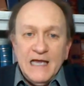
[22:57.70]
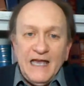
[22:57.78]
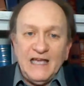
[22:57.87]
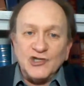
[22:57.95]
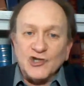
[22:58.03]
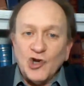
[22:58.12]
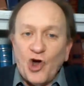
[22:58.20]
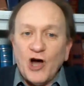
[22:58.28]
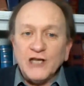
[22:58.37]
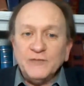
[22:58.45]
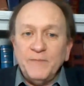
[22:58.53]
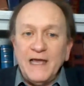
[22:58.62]
is
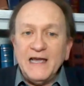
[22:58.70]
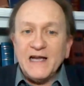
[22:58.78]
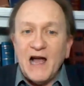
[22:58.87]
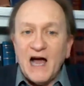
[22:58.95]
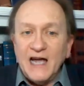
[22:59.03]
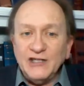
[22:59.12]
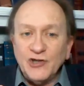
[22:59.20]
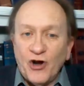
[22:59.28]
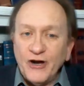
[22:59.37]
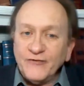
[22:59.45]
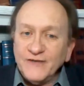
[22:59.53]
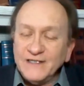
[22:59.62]
lost mankind
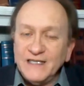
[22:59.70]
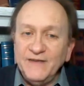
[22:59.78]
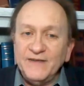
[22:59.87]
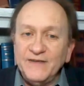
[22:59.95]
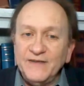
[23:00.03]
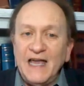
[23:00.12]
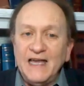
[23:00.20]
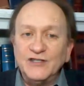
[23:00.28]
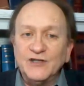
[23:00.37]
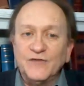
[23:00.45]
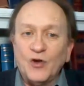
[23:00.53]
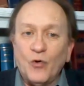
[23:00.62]
going to receive at the
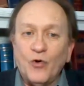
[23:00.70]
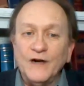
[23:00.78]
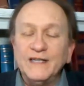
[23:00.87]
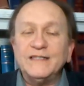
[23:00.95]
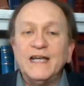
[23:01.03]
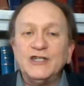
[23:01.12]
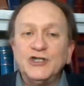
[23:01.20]
hands of the Lord? It's a